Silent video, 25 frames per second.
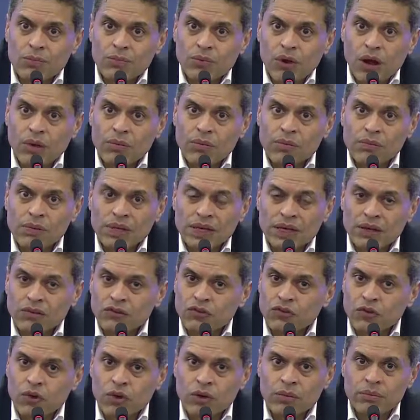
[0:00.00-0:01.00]
probably in
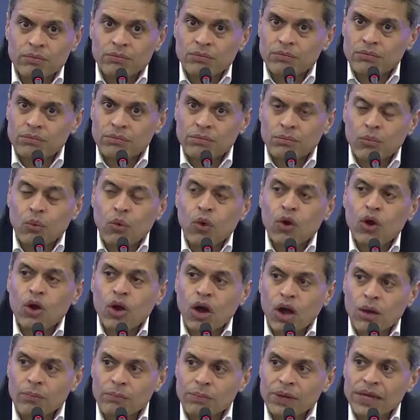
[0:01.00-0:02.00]
for a more
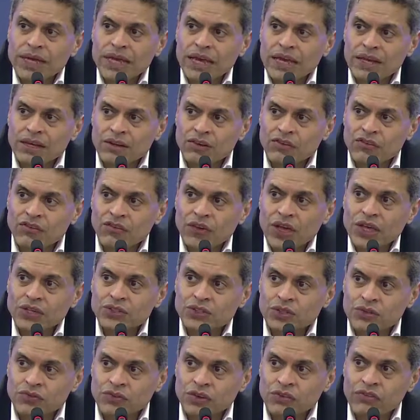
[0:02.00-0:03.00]
complicated
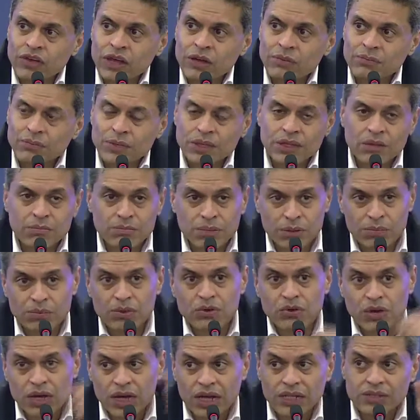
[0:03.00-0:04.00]
phase of development than people
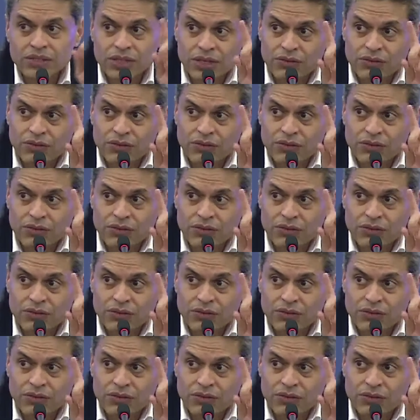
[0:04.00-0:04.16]
realize.